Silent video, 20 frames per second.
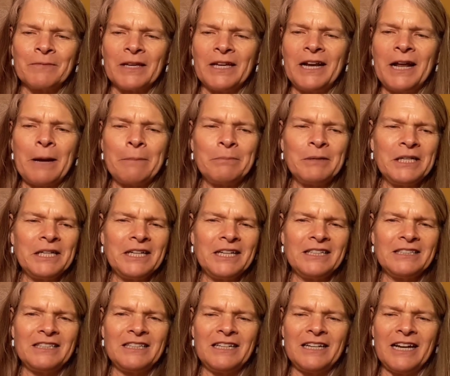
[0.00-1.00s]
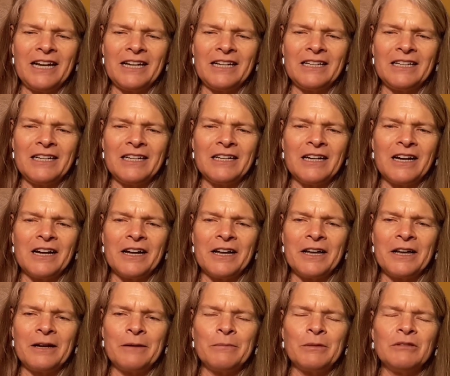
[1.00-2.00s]
It happened again today, and I
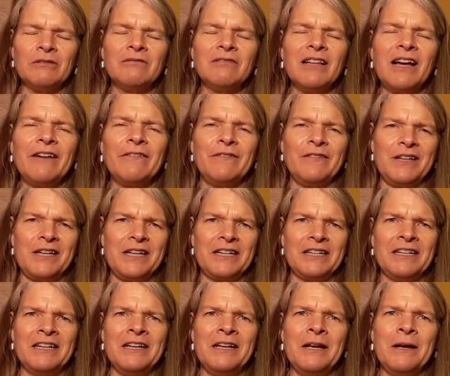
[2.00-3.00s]
am loving